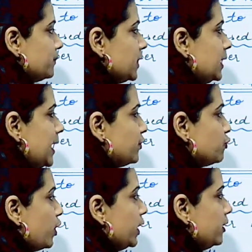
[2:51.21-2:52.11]

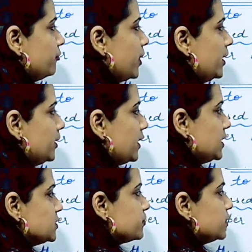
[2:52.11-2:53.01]
electronic fund
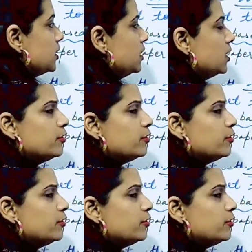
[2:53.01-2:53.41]
transfer,